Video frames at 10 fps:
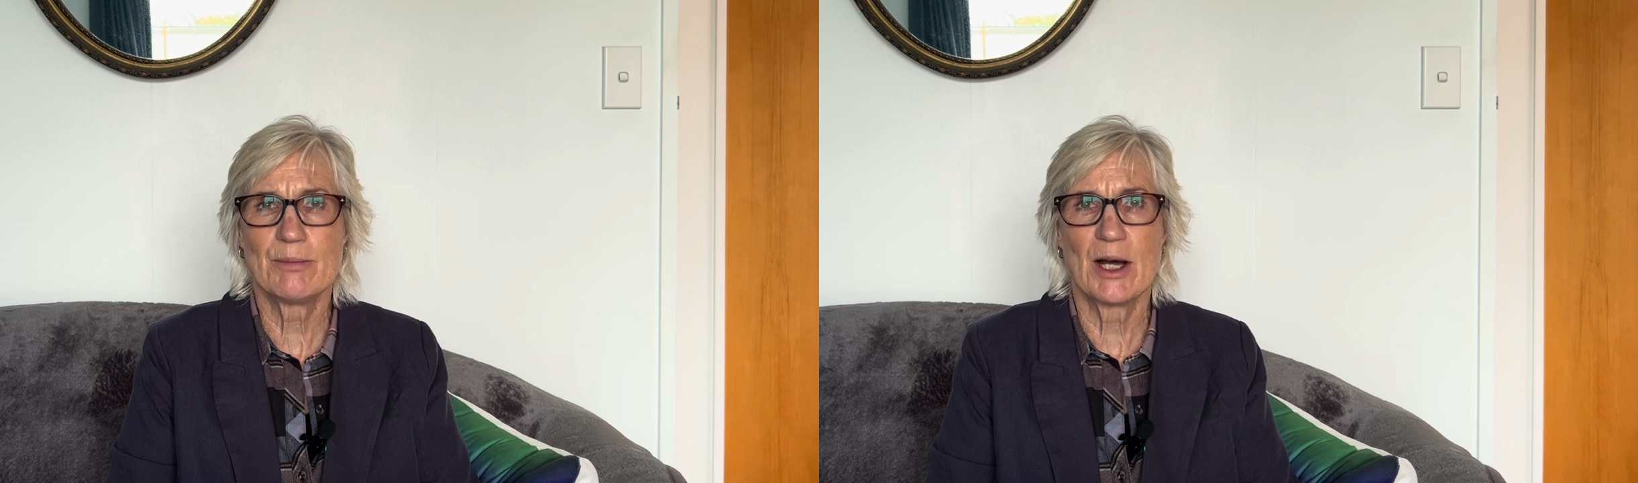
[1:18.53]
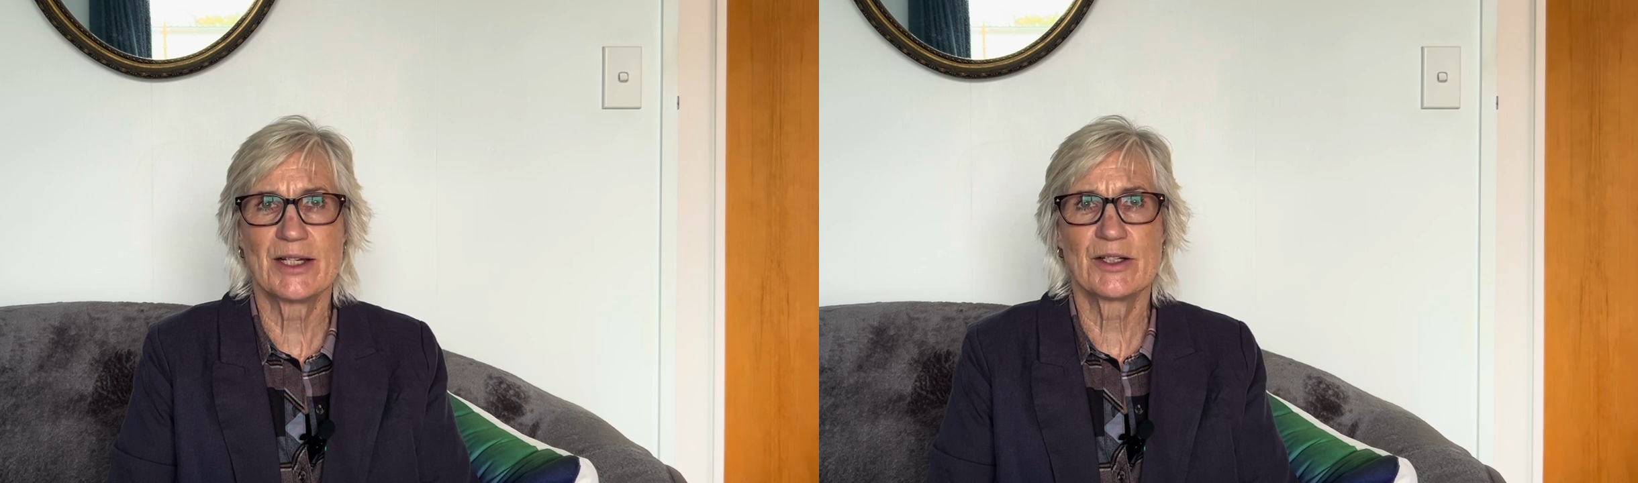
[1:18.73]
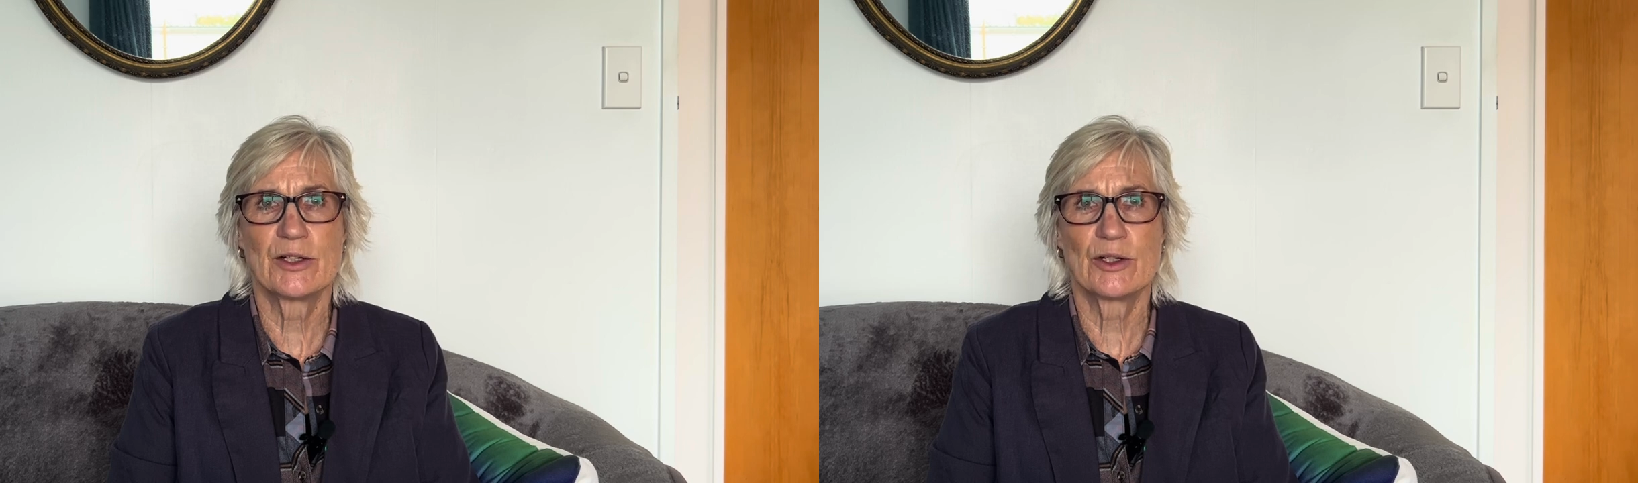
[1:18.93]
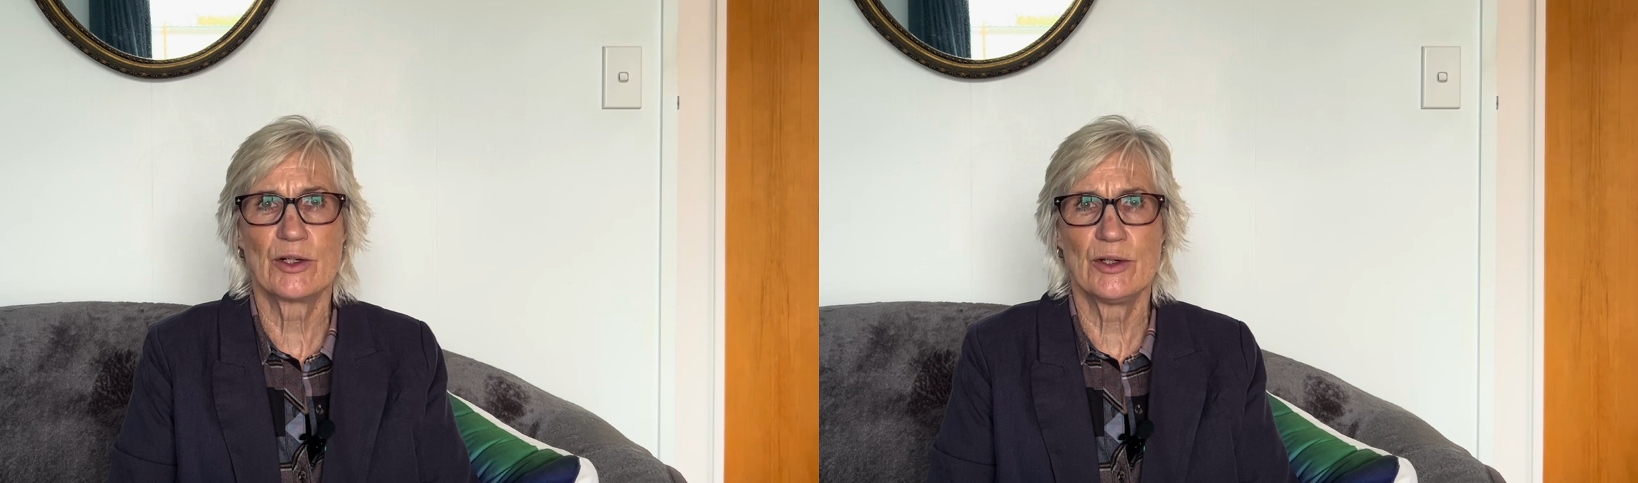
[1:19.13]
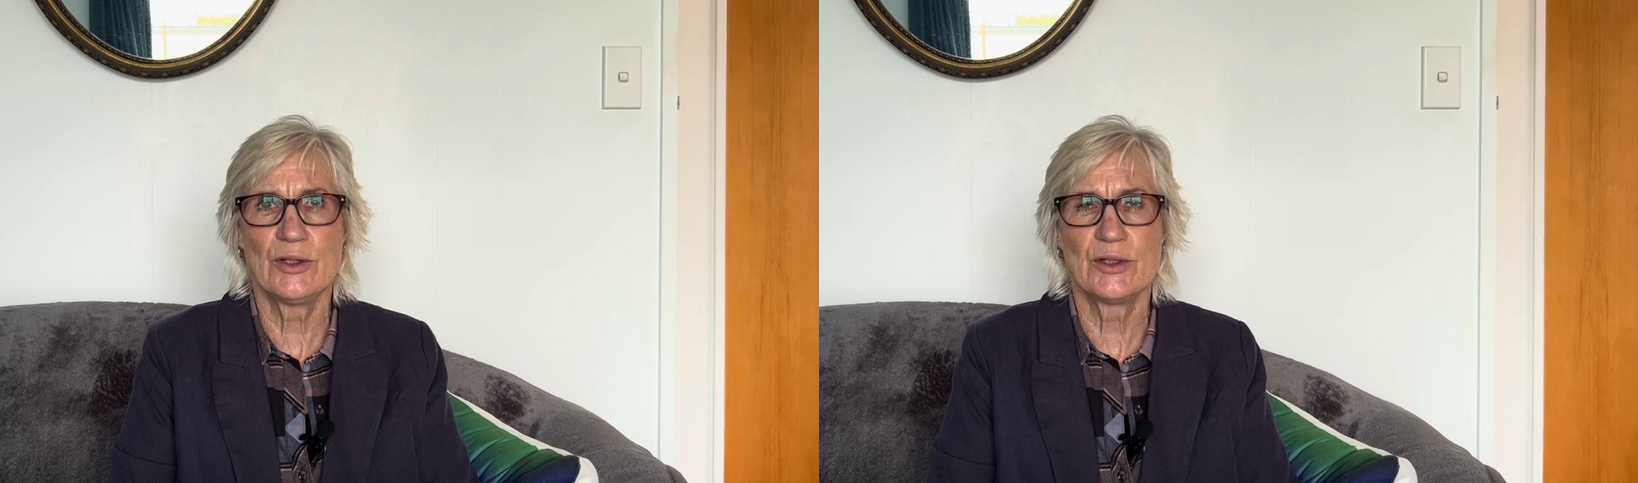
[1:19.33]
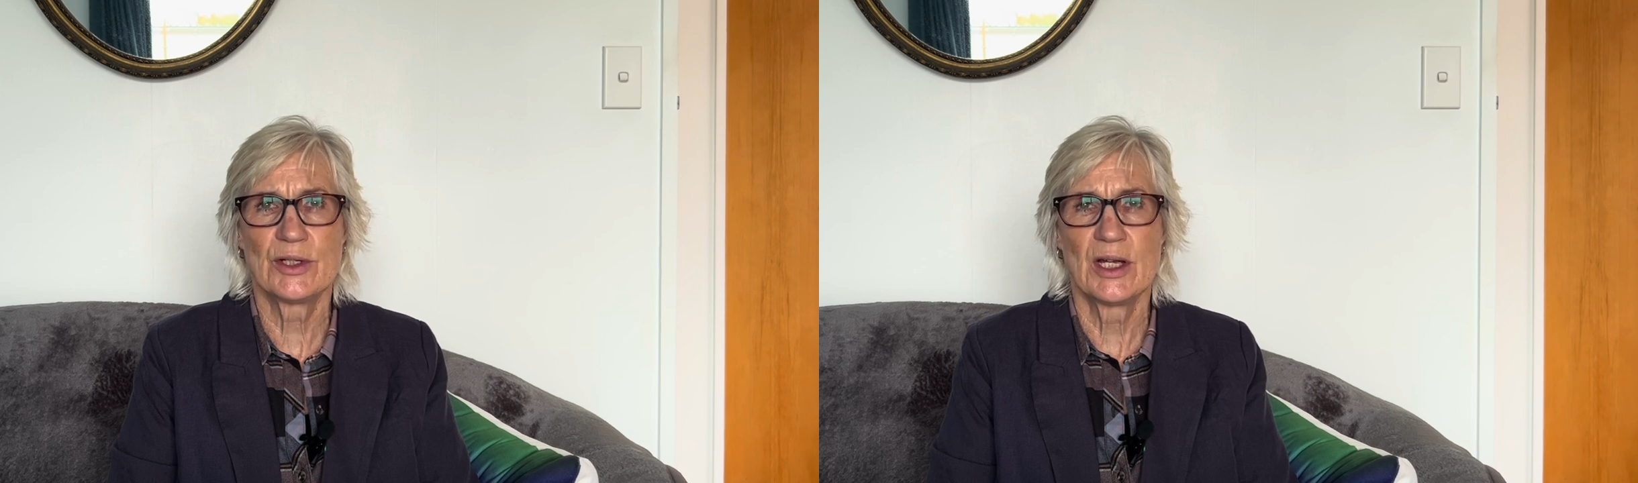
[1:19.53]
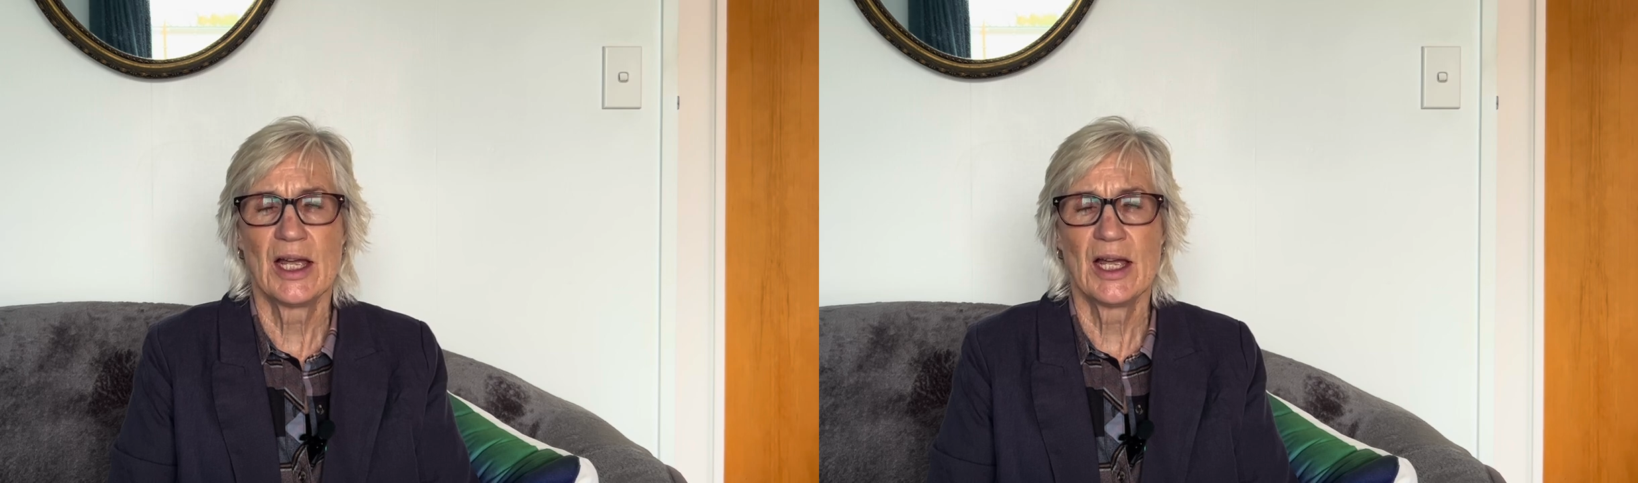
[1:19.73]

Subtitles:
might include